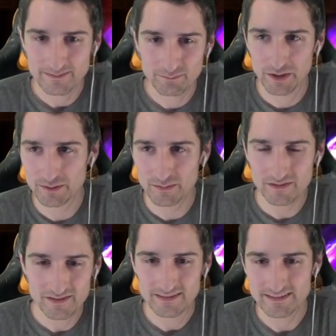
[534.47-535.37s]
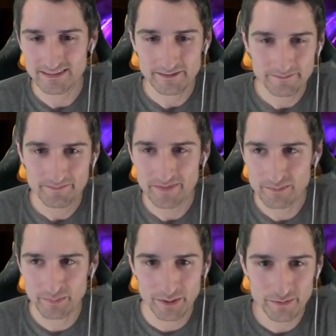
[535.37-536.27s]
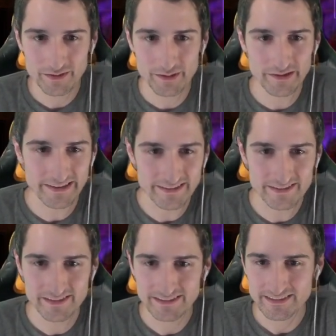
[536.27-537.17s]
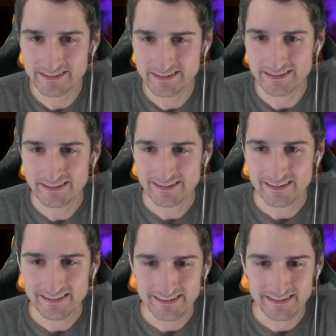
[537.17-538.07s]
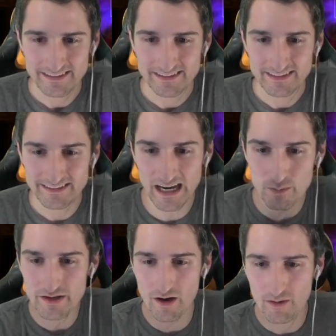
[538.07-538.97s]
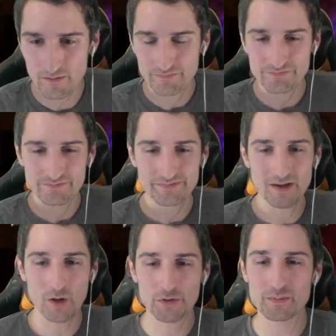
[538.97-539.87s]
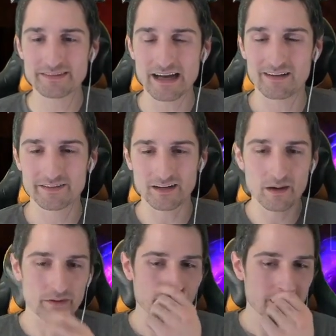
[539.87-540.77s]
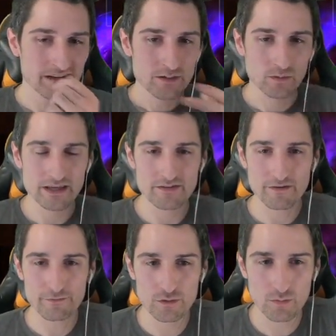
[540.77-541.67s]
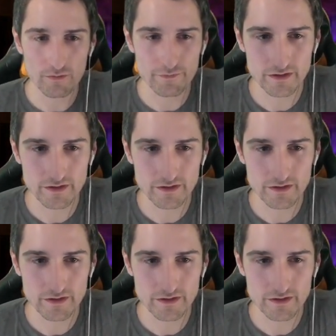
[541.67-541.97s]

Blues. Blues and greens. There we go. Ultimate Talus armor. We'll give it a few more for